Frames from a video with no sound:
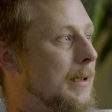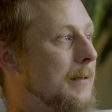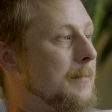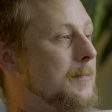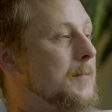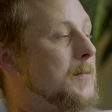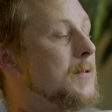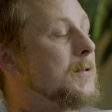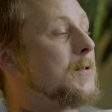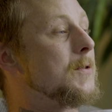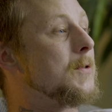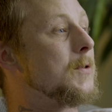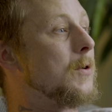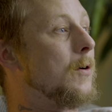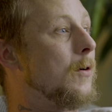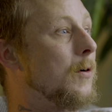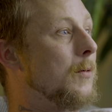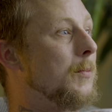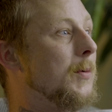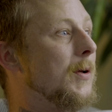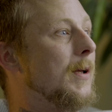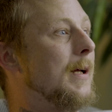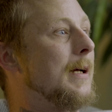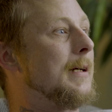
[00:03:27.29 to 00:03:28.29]
I'm
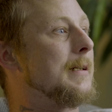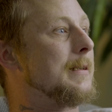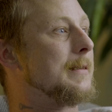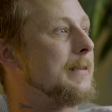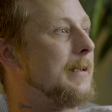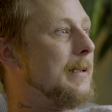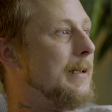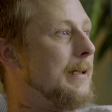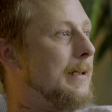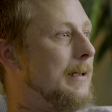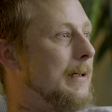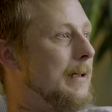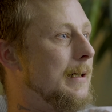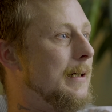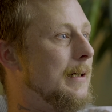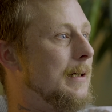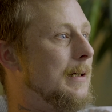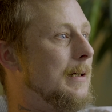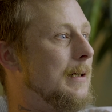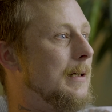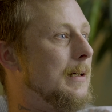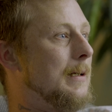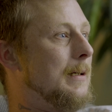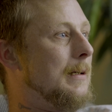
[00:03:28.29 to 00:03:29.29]
so blessed
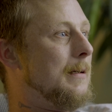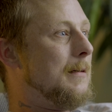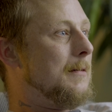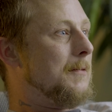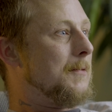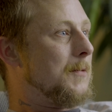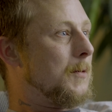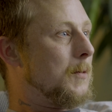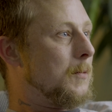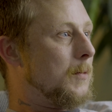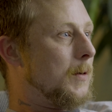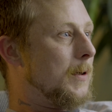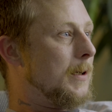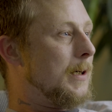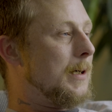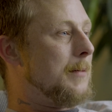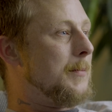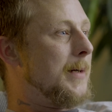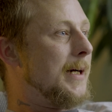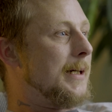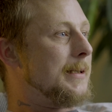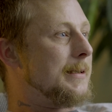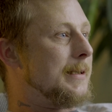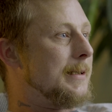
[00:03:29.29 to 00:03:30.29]
for where
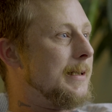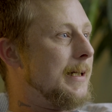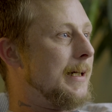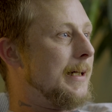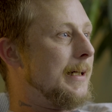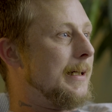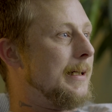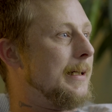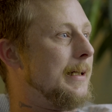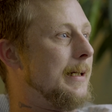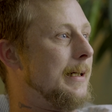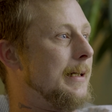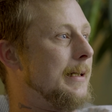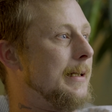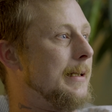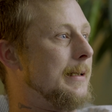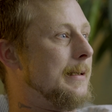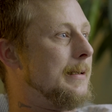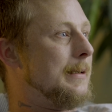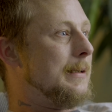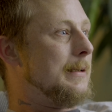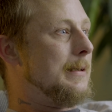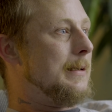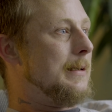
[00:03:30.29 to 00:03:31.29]
I'm at today,
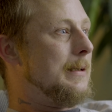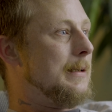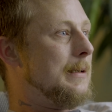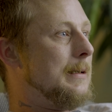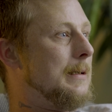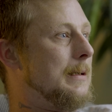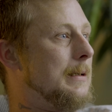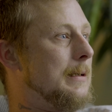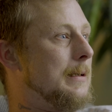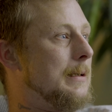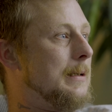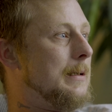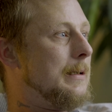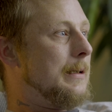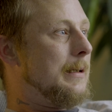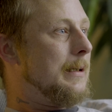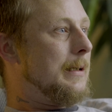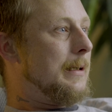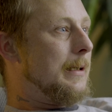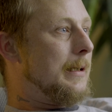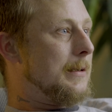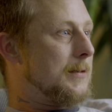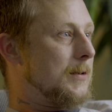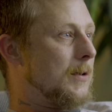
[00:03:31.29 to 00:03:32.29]
and
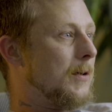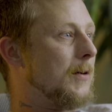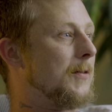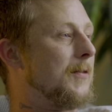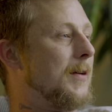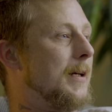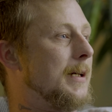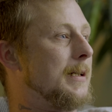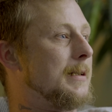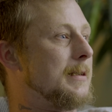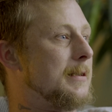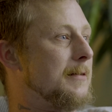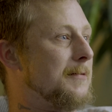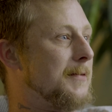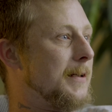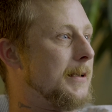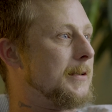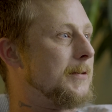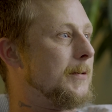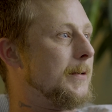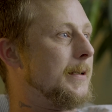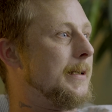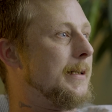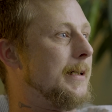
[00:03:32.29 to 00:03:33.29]
it's all thanks to
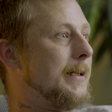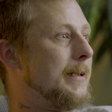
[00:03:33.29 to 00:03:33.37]
Victory